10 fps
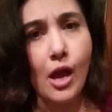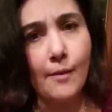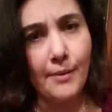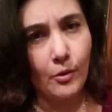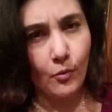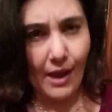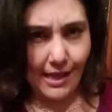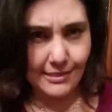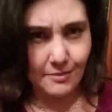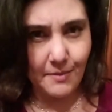a bit
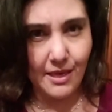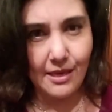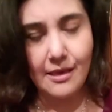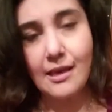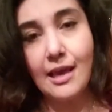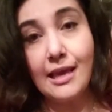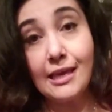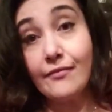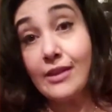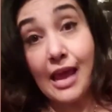raspy,
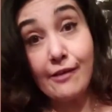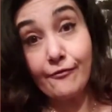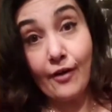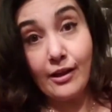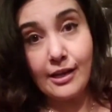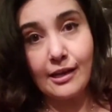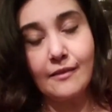even aphonic.